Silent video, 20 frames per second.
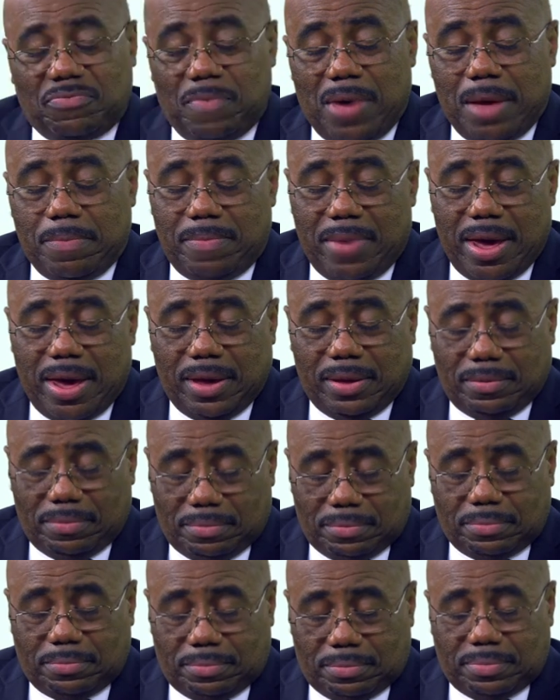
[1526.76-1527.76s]
might make
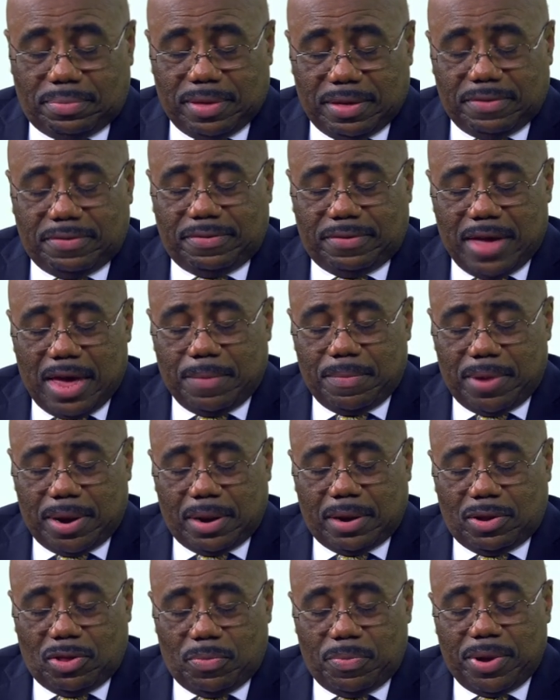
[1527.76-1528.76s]
this segment
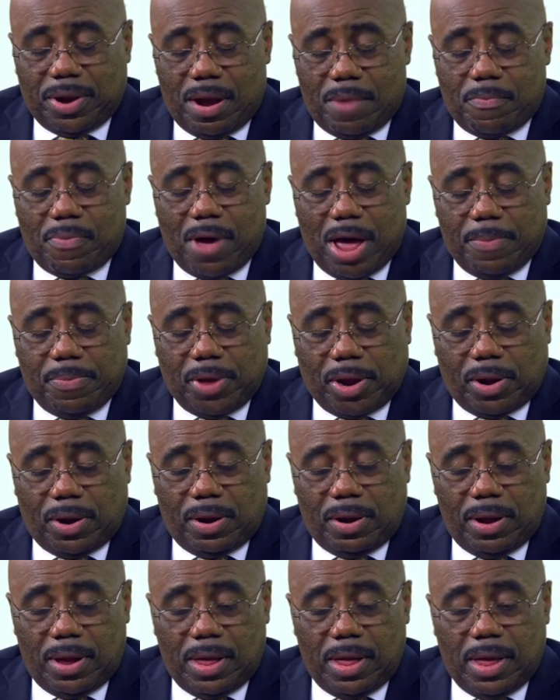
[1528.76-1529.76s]
a little bit unpopular.
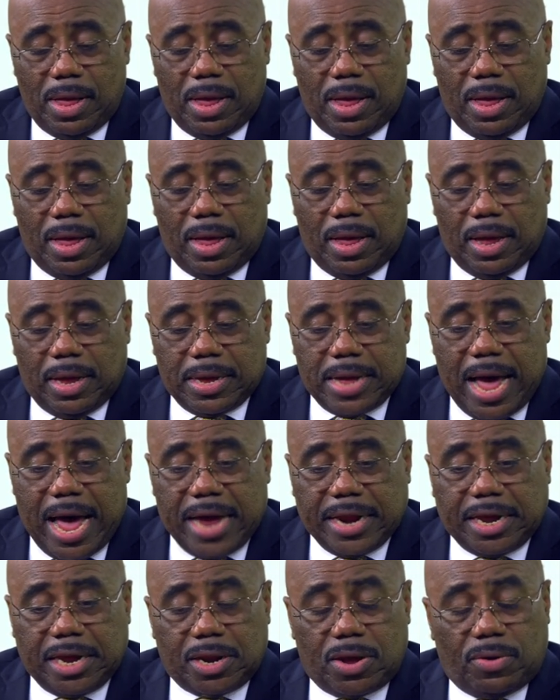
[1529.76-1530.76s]

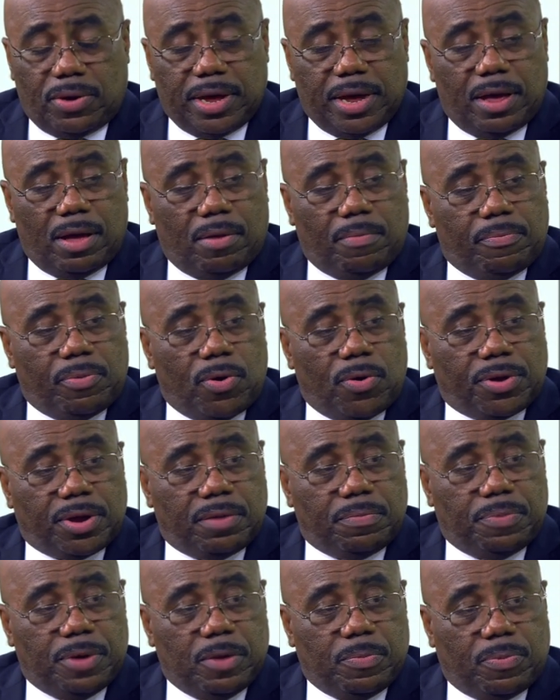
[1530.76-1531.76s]
God can only help
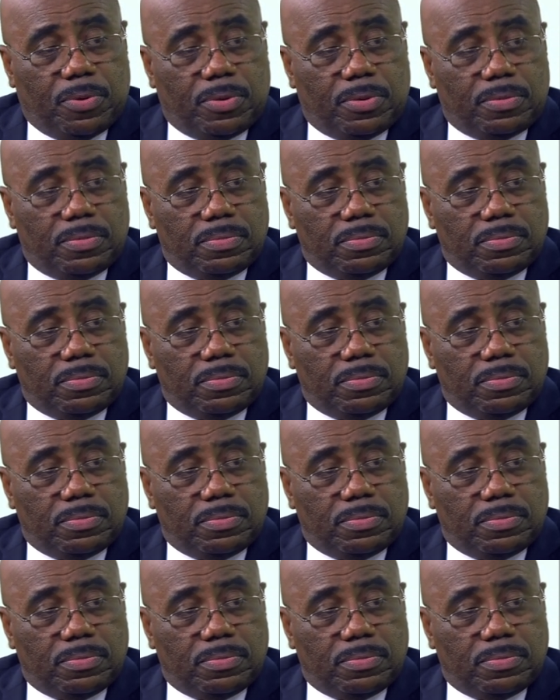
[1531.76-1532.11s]
broken people.